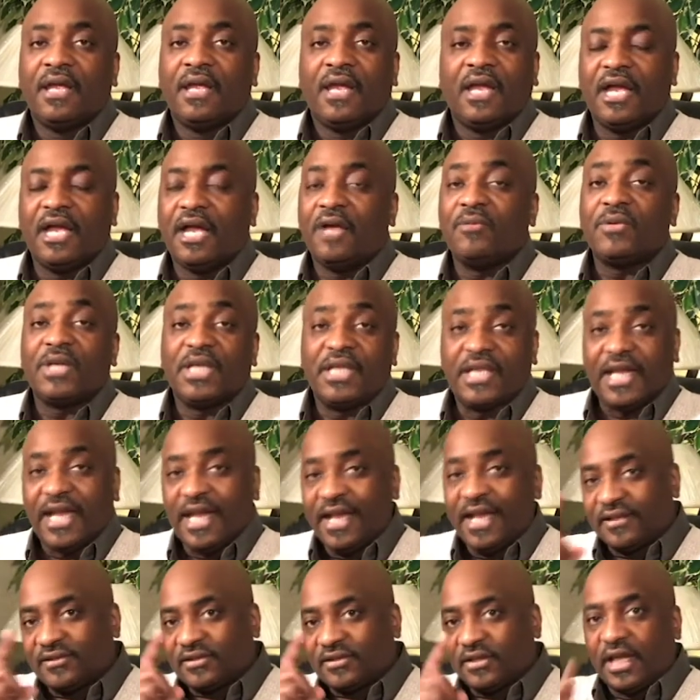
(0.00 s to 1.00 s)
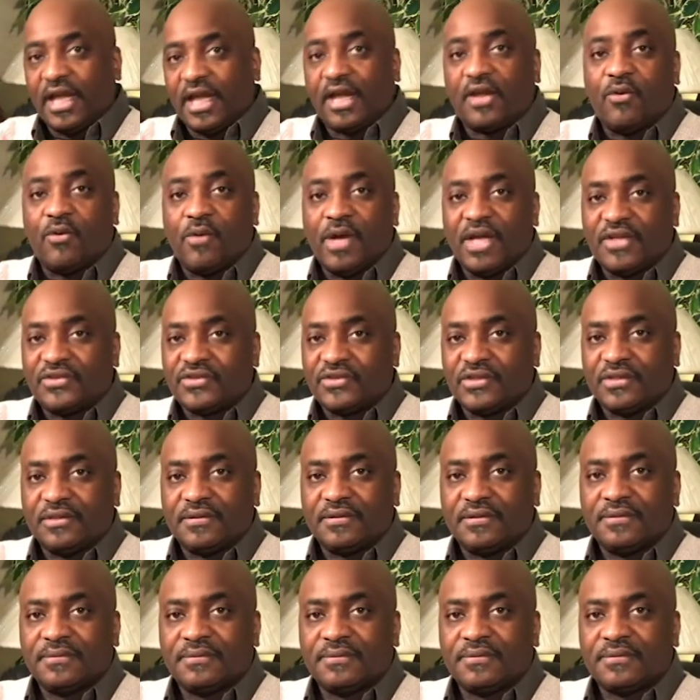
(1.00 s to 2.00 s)
I'm going to answer that question,
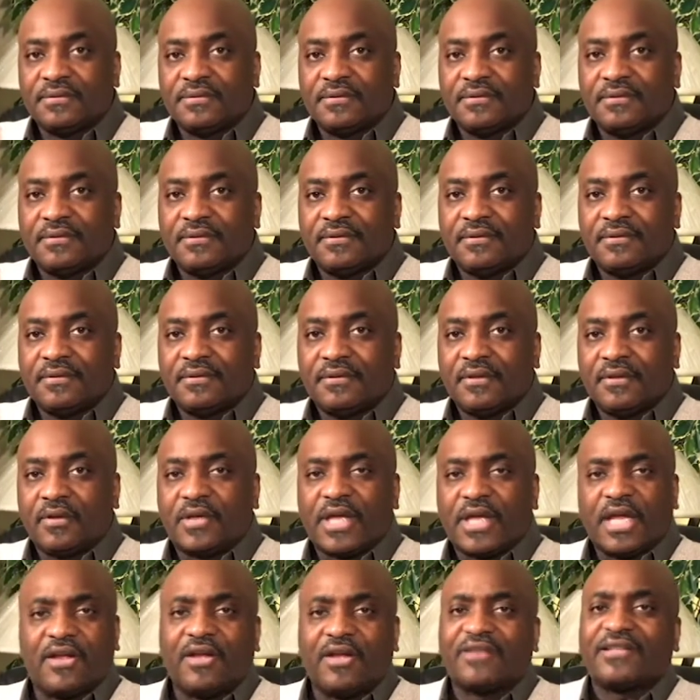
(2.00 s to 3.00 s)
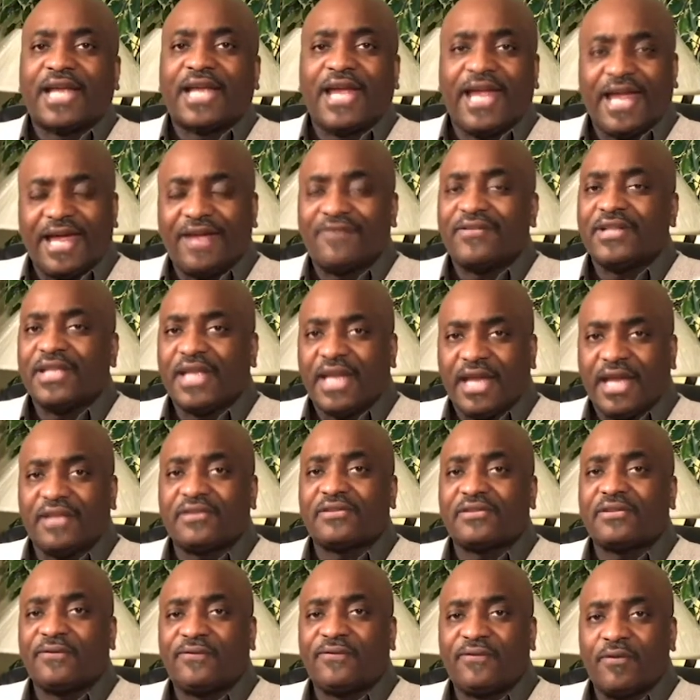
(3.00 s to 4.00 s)
okay, because I have an
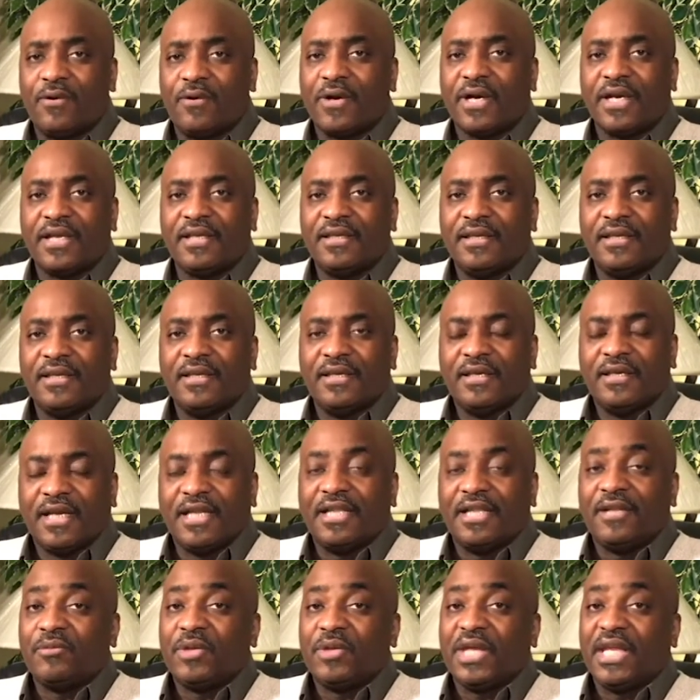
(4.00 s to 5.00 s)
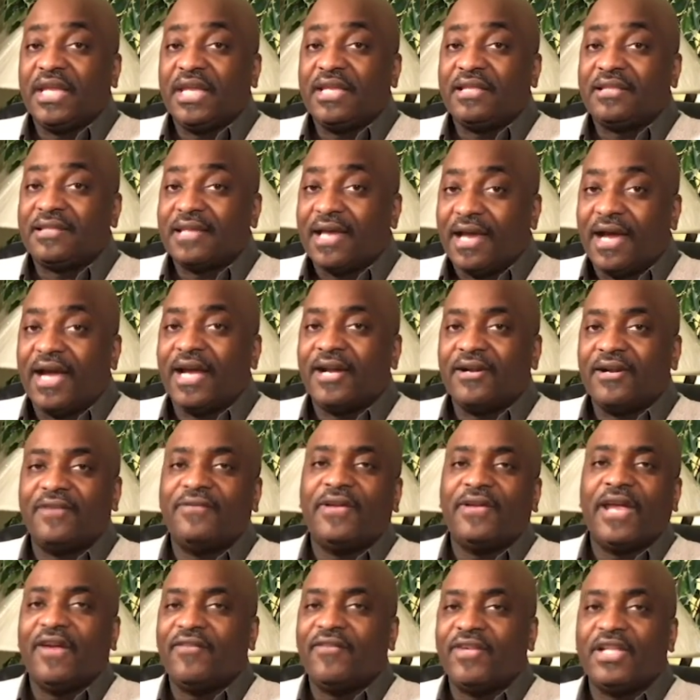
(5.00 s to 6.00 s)
answer for it, and I'm getting tired
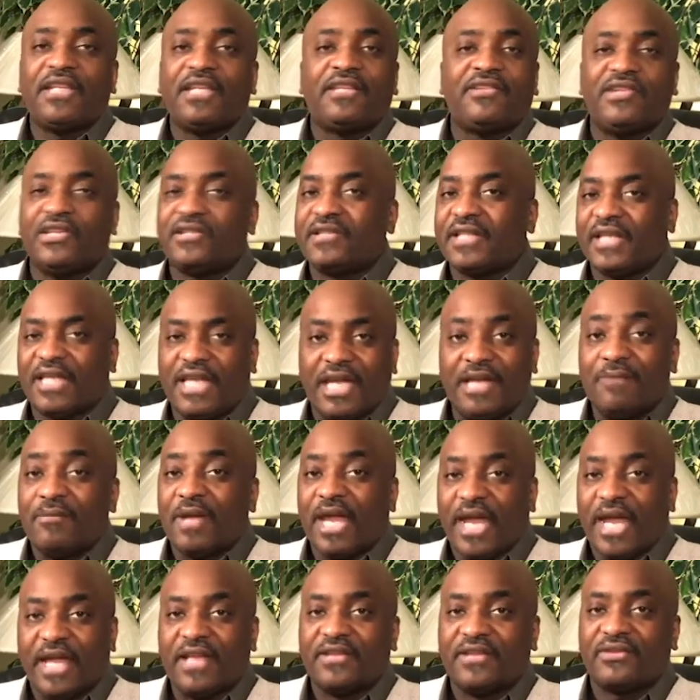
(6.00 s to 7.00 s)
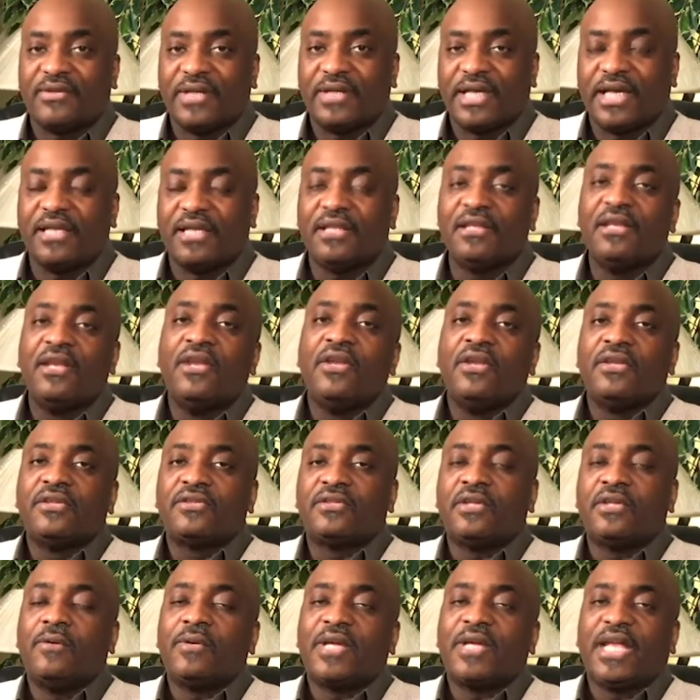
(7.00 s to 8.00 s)
of having to just keep answering it.
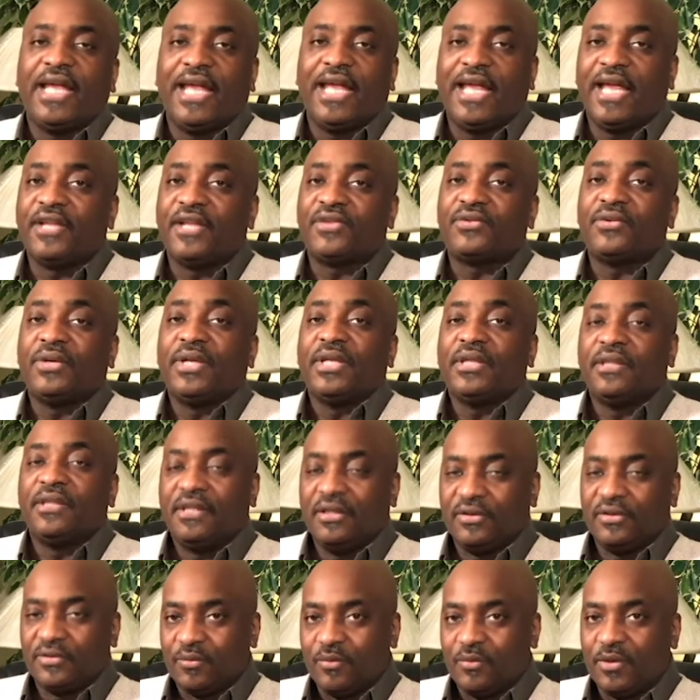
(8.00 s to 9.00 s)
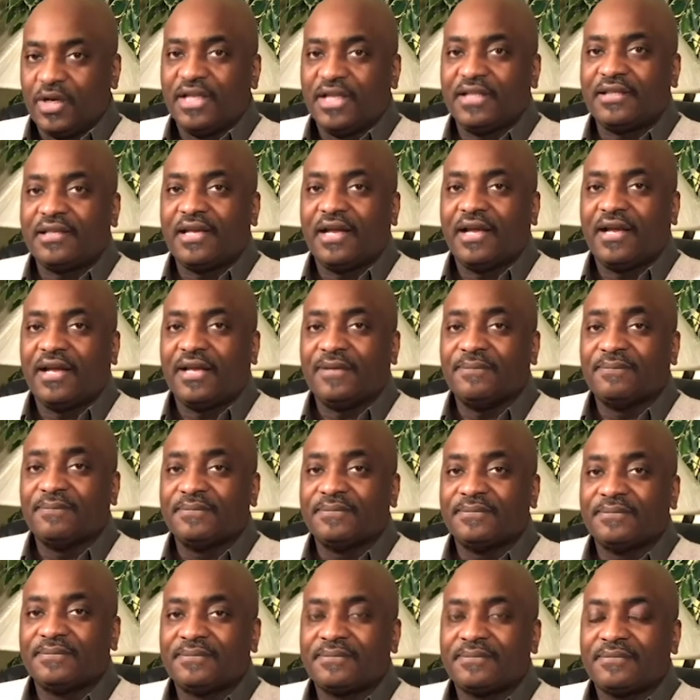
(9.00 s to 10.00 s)
So I'm going to answer it this one time,
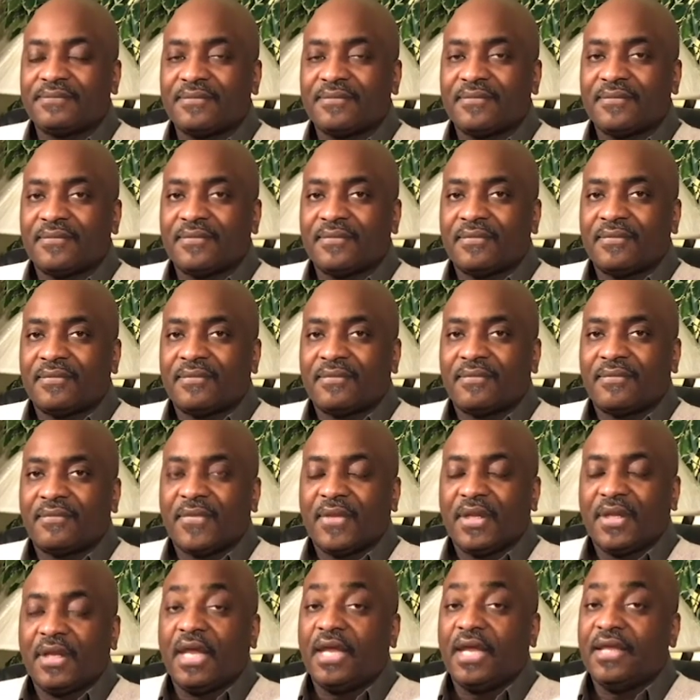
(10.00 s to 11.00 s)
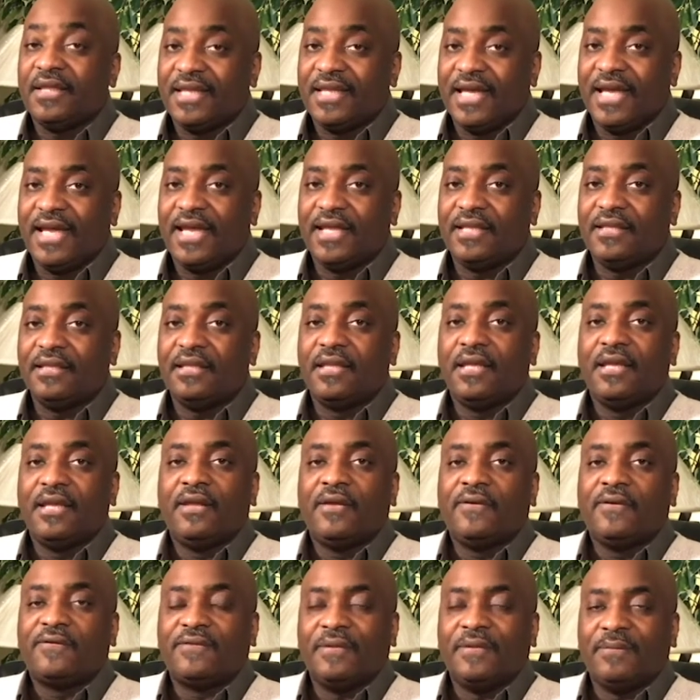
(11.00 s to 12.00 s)
and then
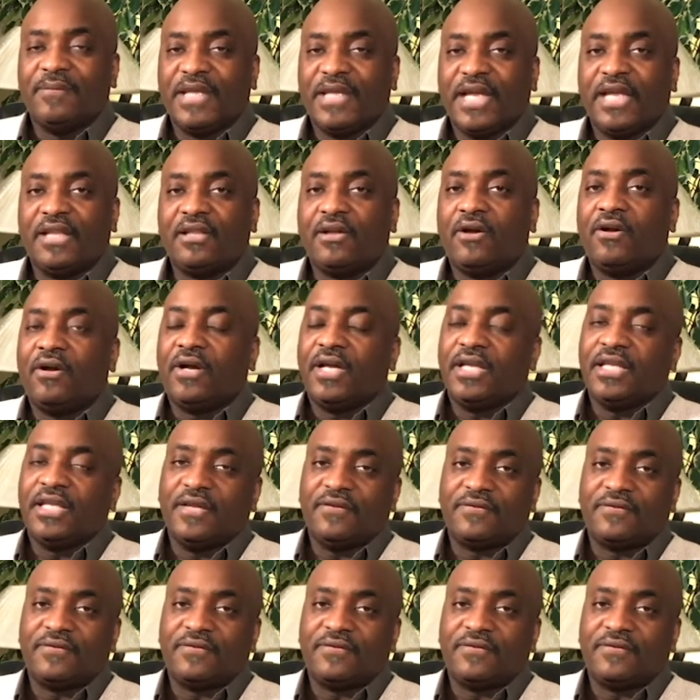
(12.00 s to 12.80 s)
from then on, if